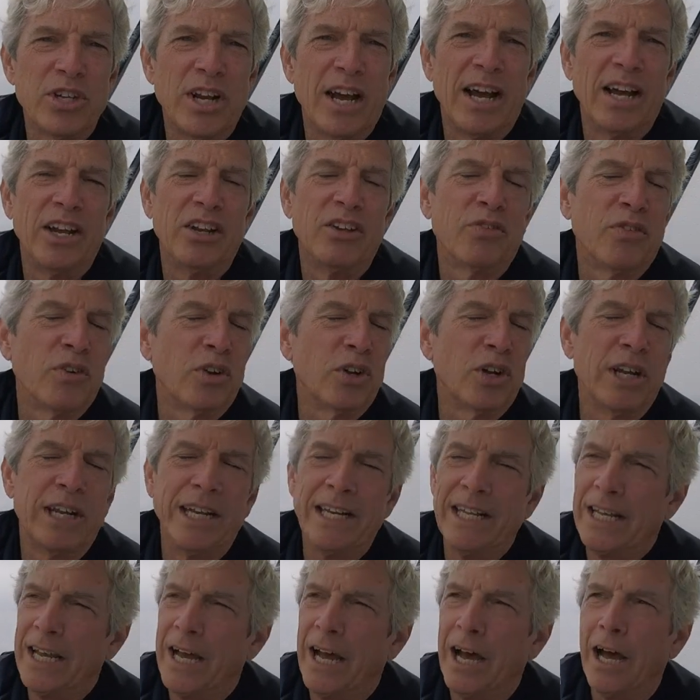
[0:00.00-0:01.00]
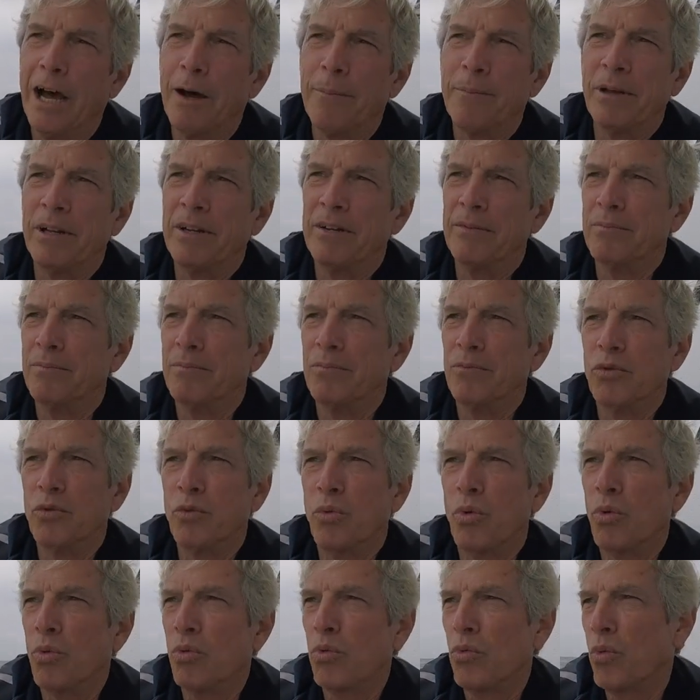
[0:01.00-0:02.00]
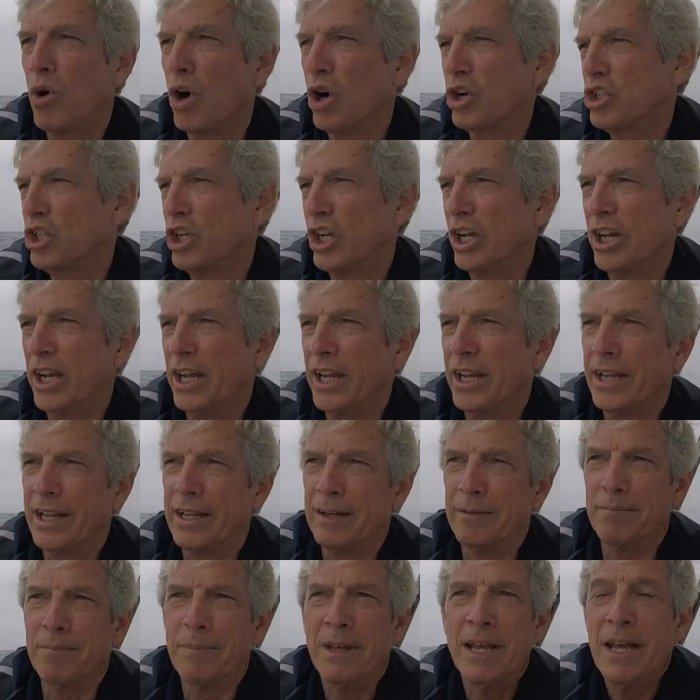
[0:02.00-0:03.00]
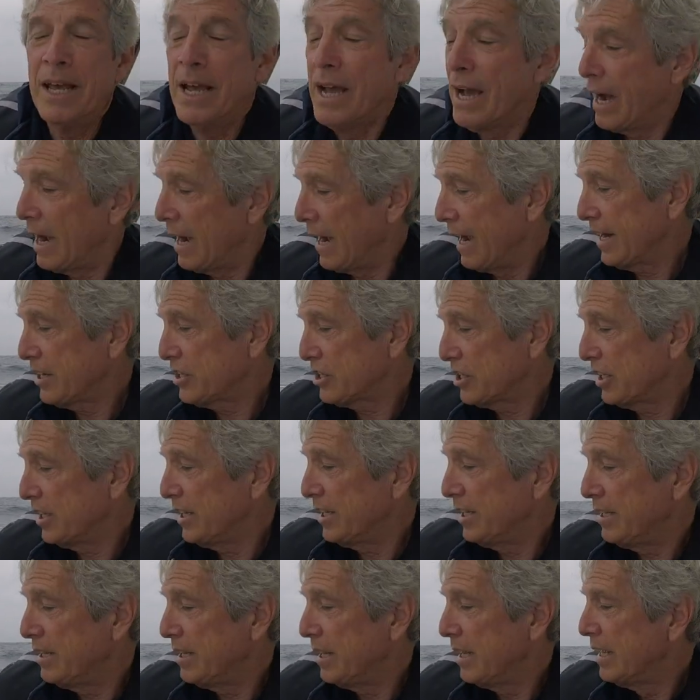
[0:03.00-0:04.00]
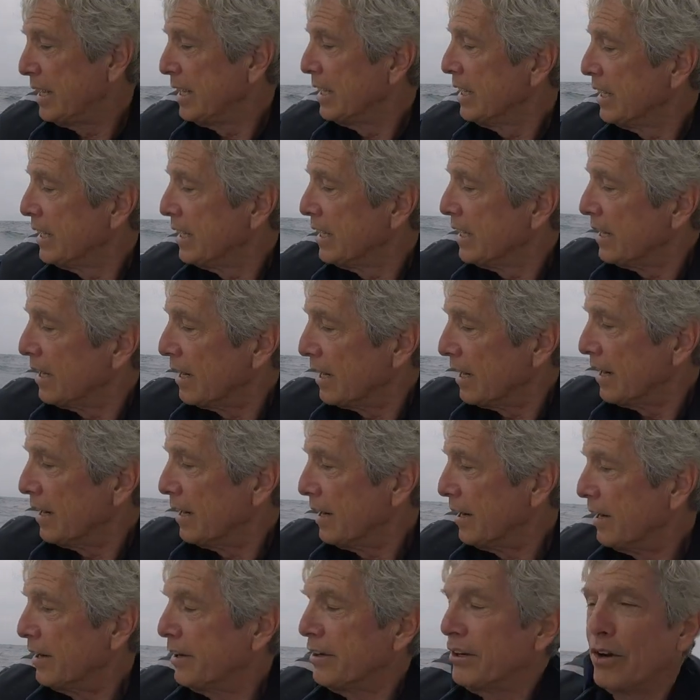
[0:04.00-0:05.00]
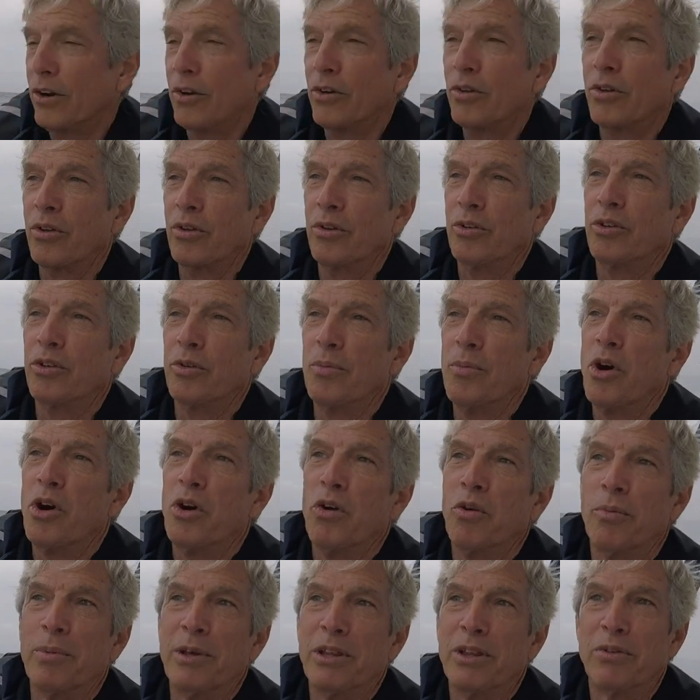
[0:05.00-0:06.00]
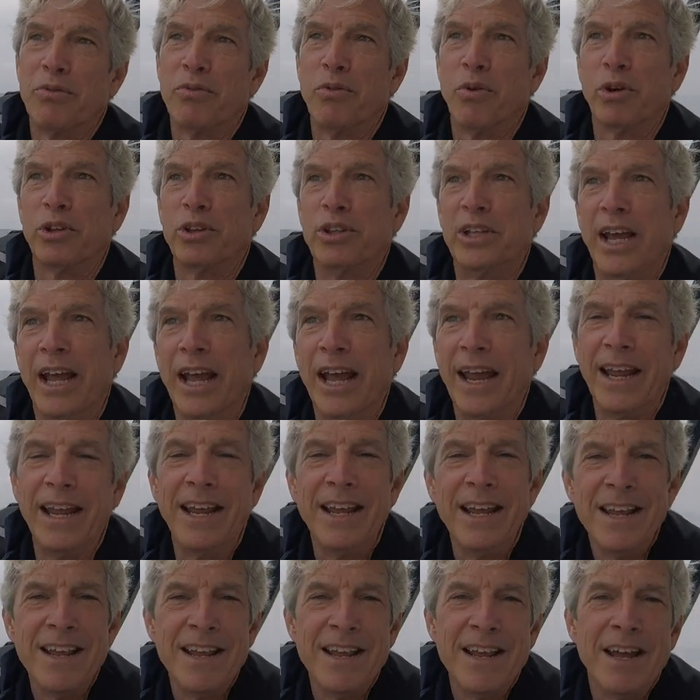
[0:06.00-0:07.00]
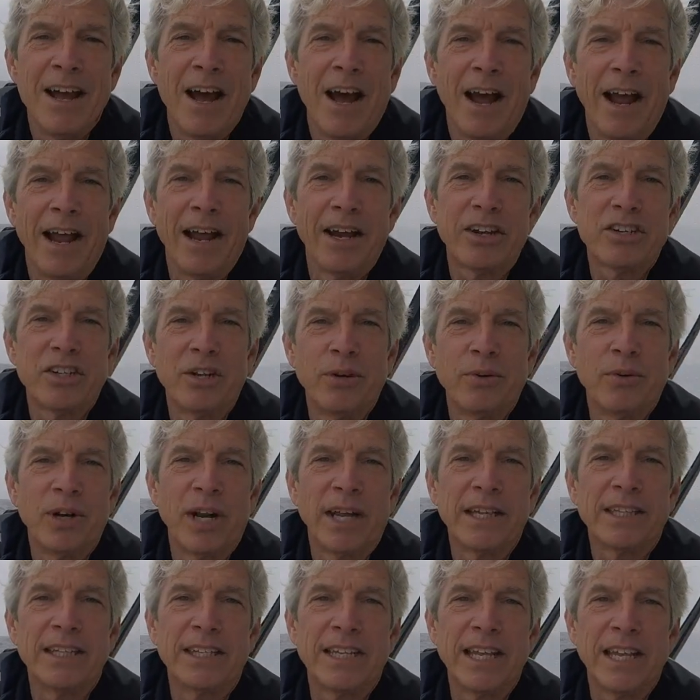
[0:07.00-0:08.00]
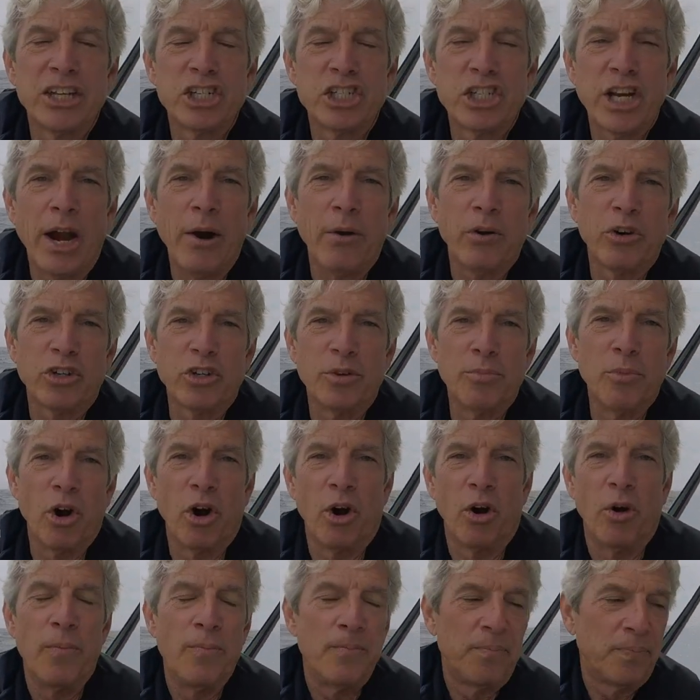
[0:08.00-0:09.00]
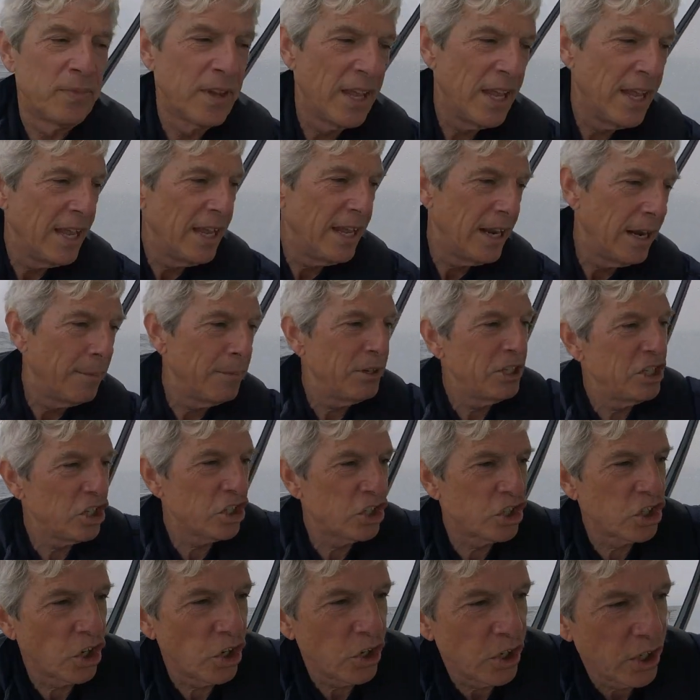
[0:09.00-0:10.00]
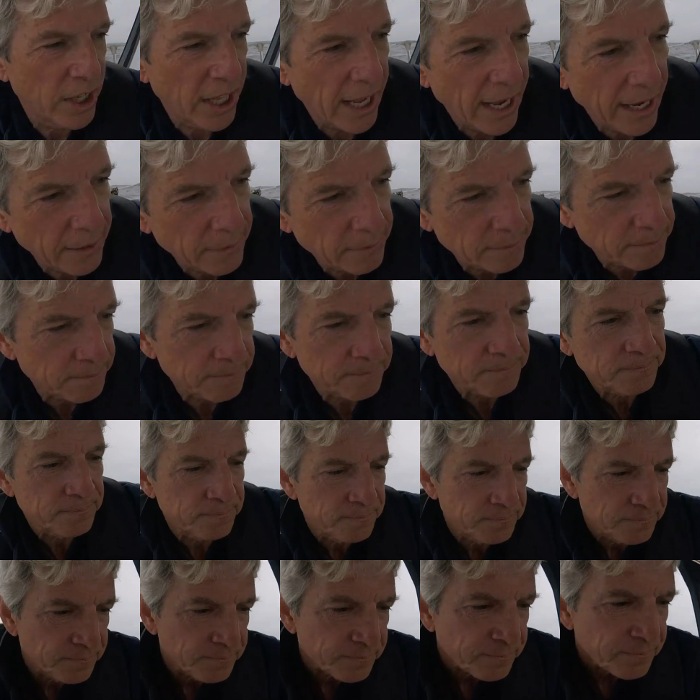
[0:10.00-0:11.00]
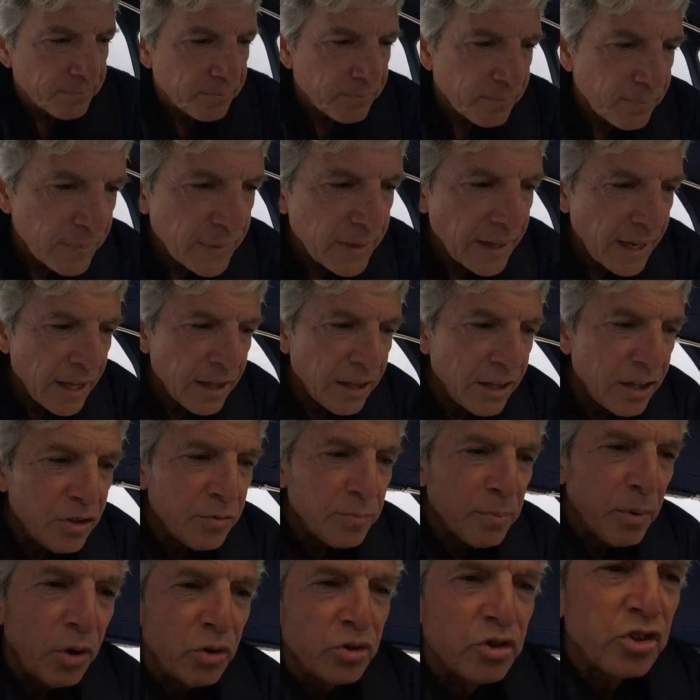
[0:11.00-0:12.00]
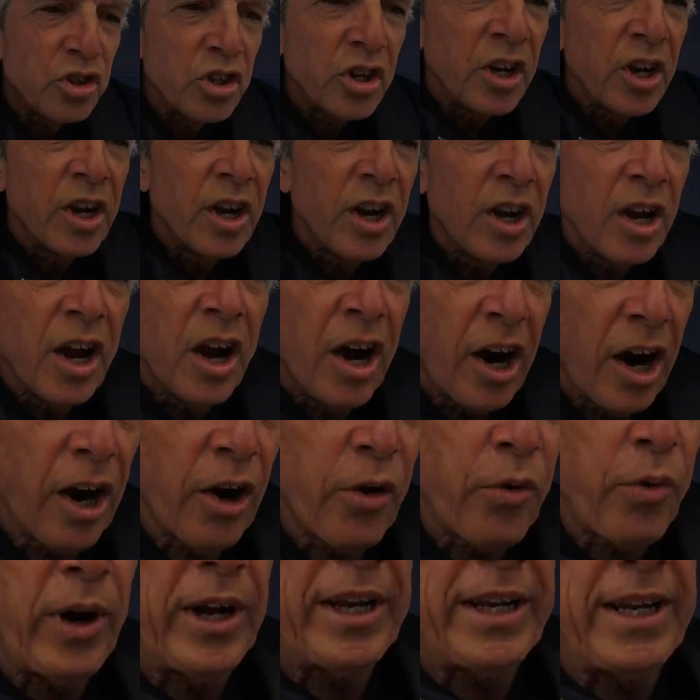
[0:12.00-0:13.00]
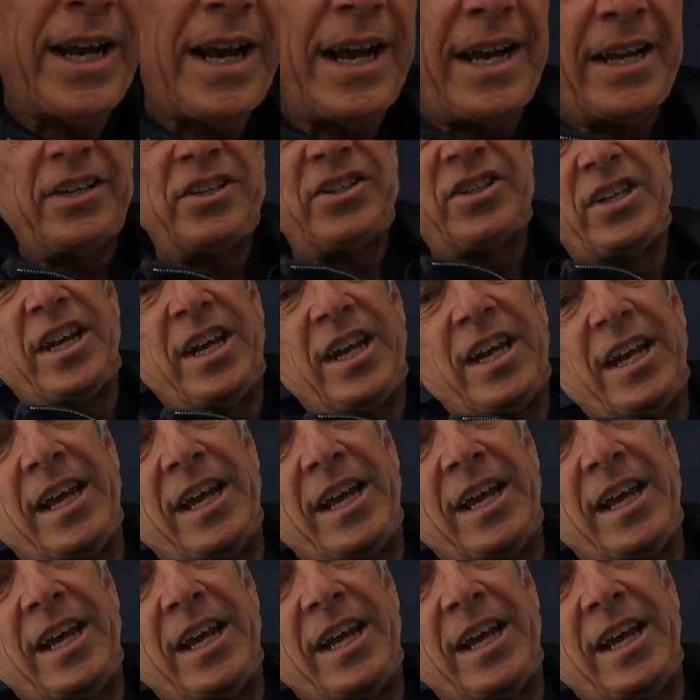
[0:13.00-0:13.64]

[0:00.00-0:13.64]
nice for cleaning up and washing. And I actually, uh, you know, tomorrow will be the fourth day. I actually would like to take a shower tomorrow. Let me just show you that. These boats are quite nice.